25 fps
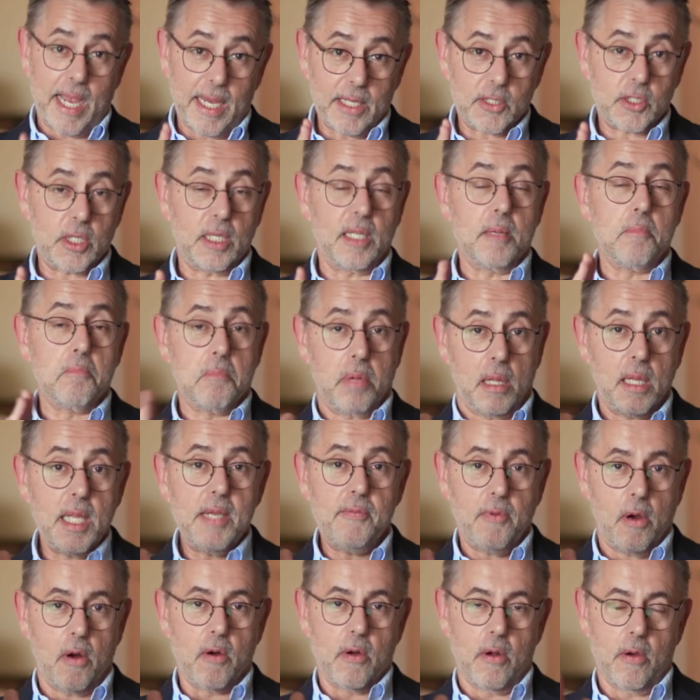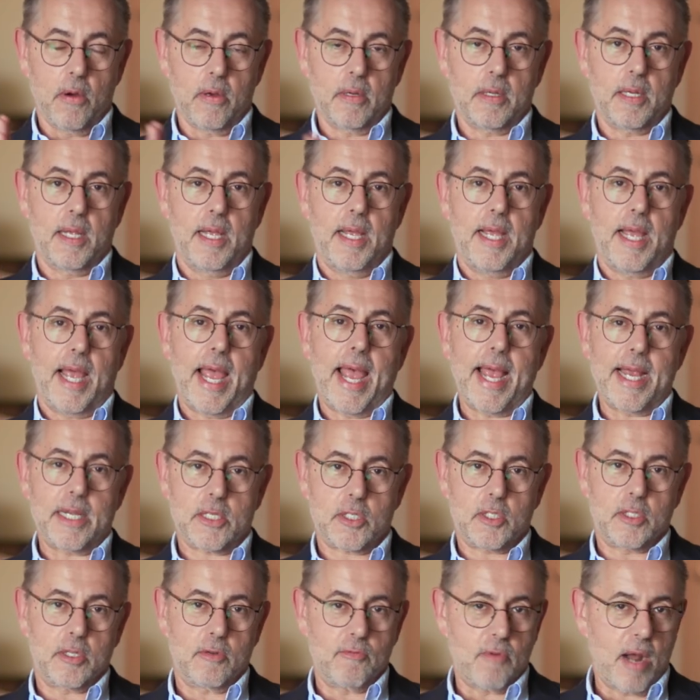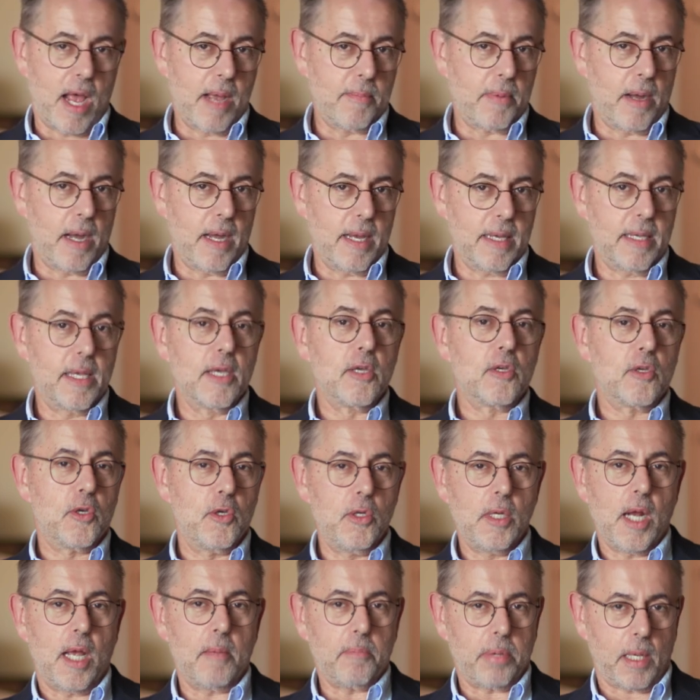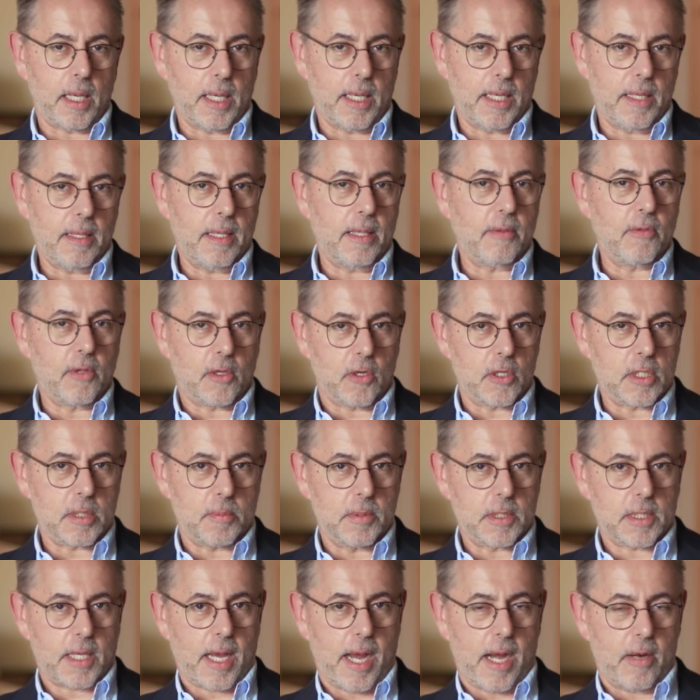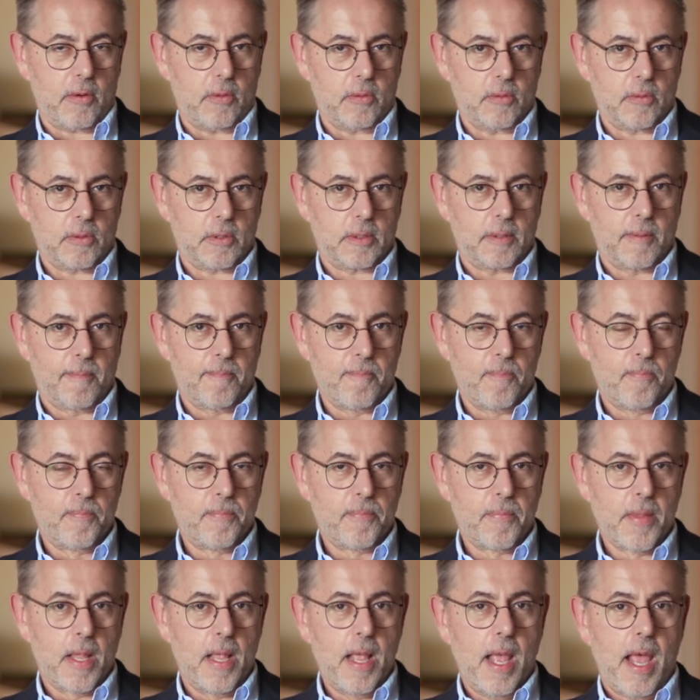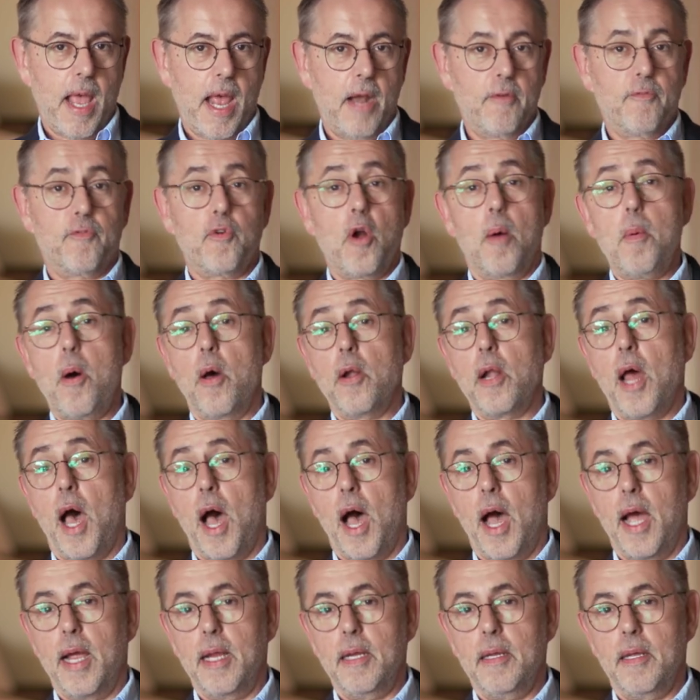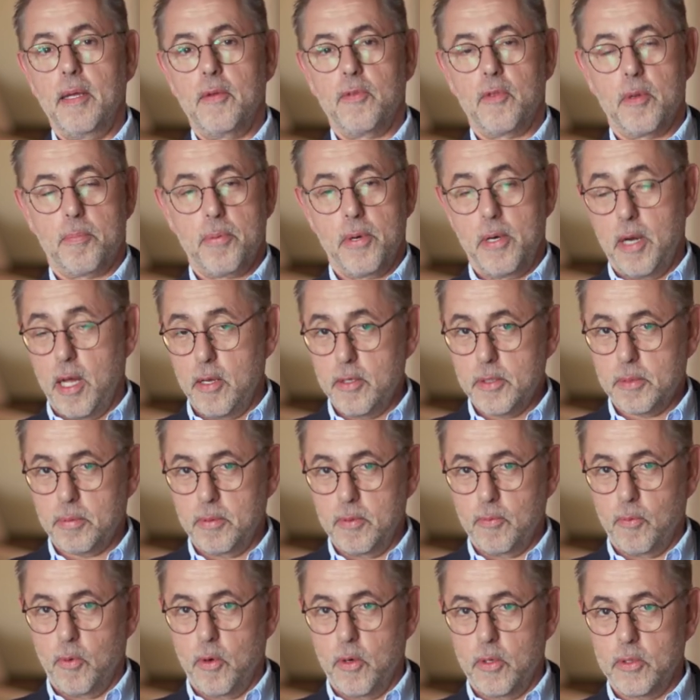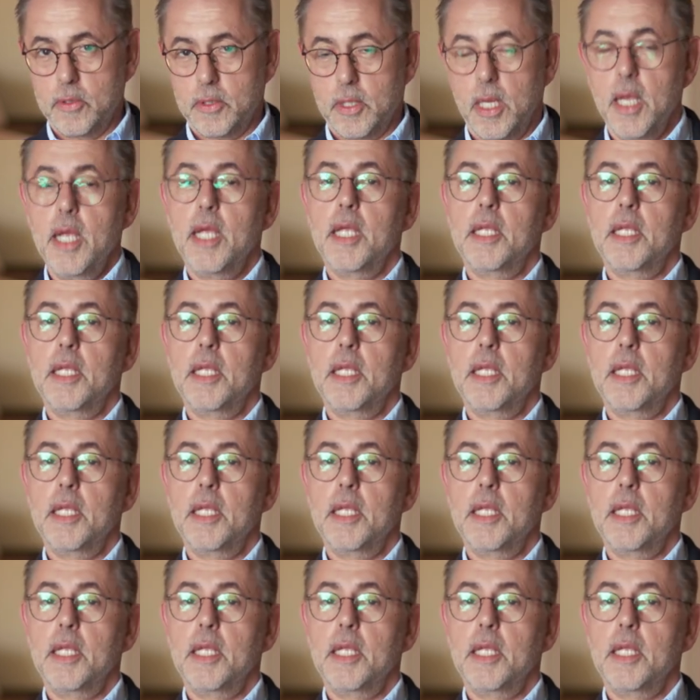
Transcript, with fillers: actually, believe it or not, asked the rabbi, could I play the Christmas carols? And from on high, the pronouncement was,